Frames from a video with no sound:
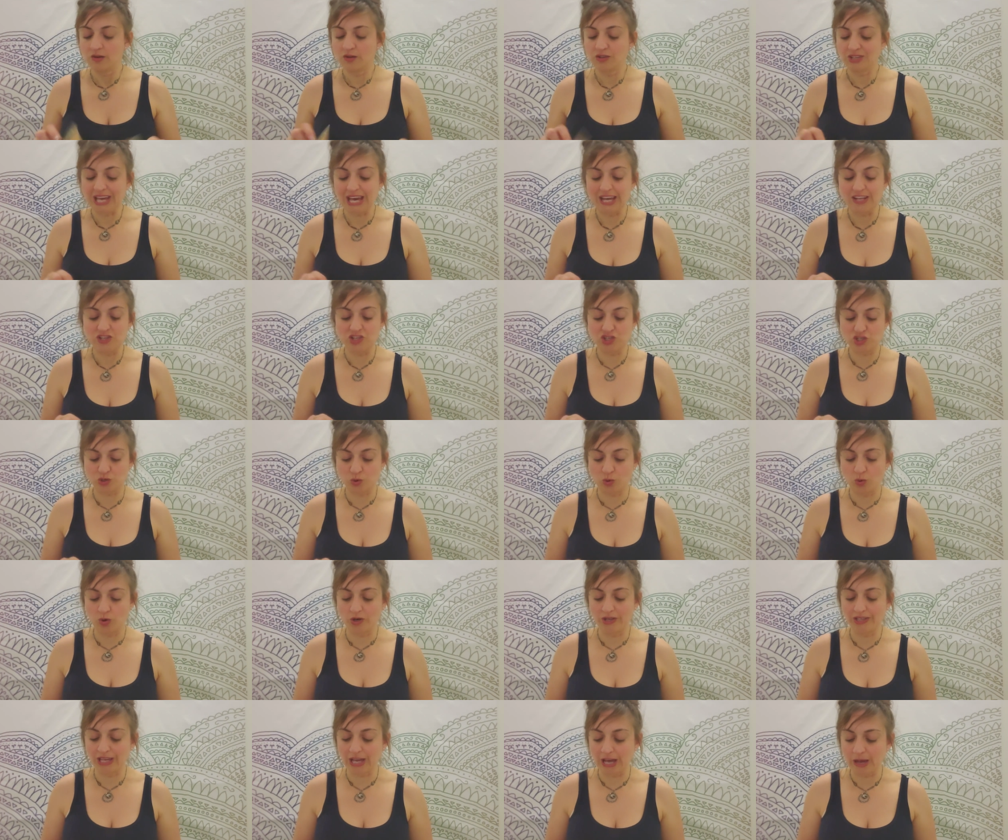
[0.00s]
catch
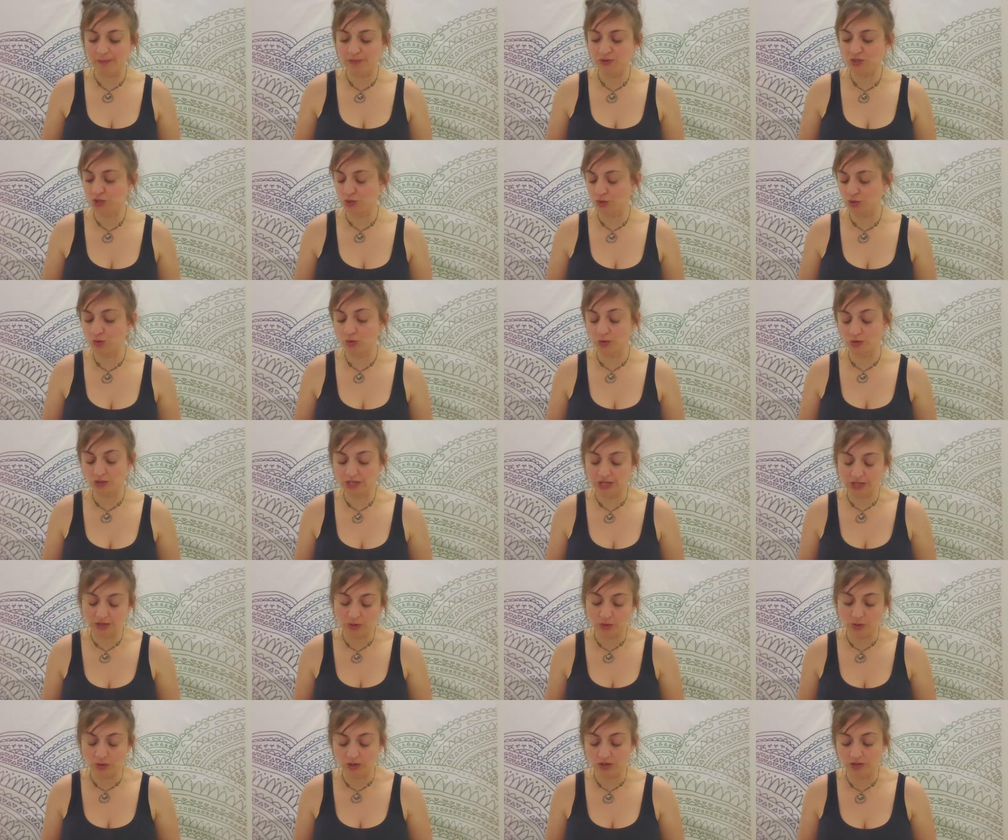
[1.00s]
or capture or yeah
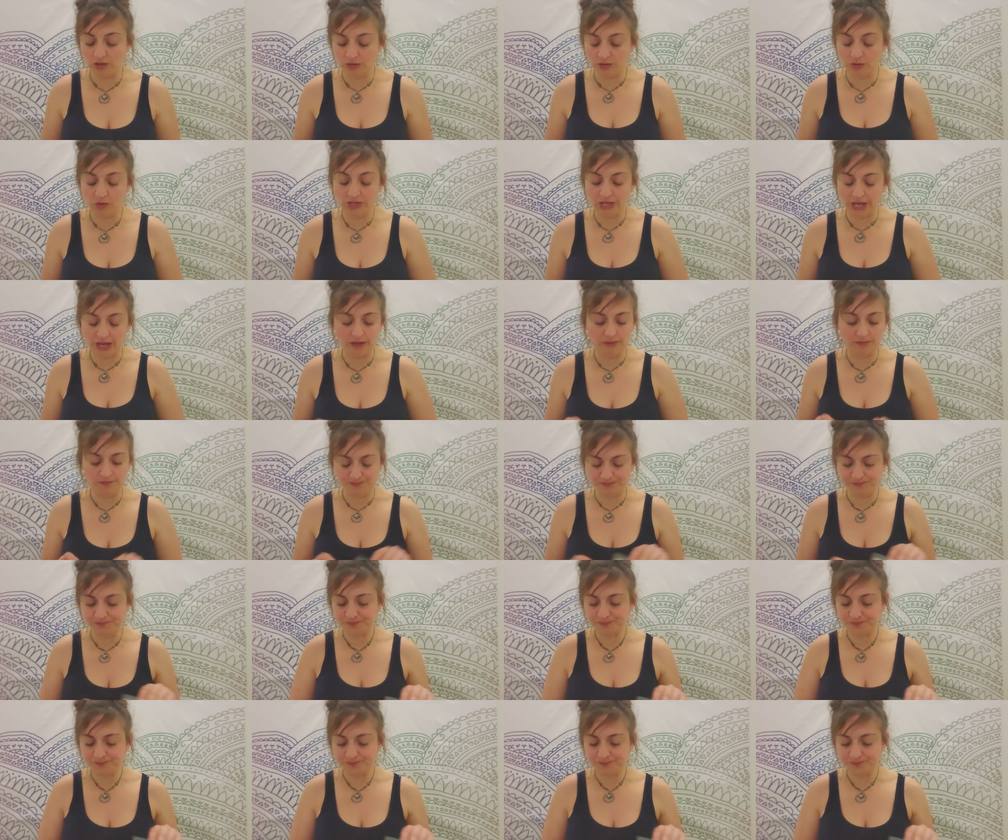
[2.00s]
or yeah